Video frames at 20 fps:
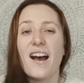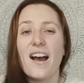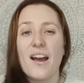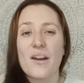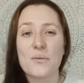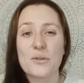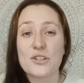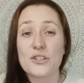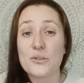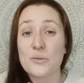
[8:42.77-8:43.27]

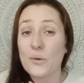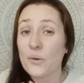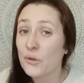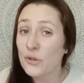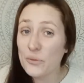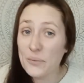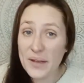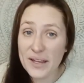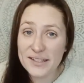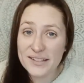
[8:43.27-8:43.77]
I wish you
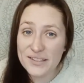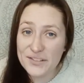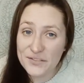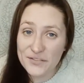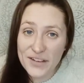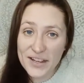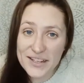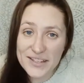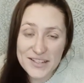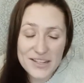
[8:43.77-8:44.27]
all the best
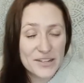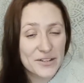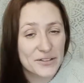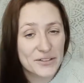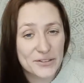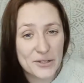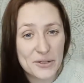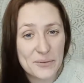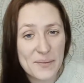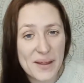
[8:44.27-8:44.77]
in finding
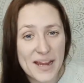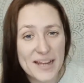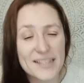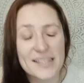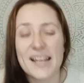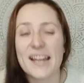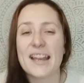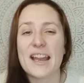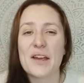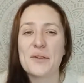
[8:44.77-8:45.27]
your
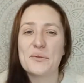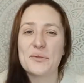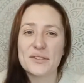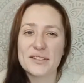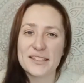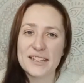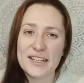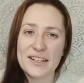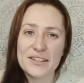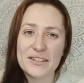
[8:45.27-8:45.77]
soulmate, and I will
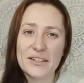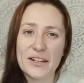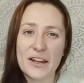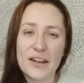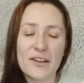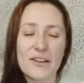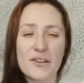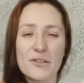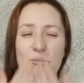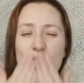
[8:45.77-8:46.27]
see you
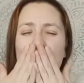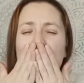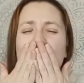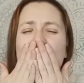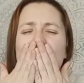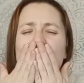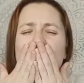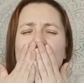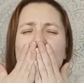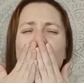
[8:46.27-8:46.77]
soon.
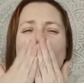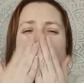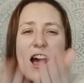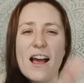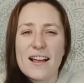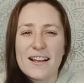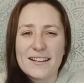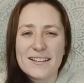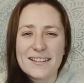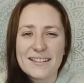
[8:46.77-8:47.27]

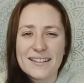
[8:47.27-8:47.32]
Mwah!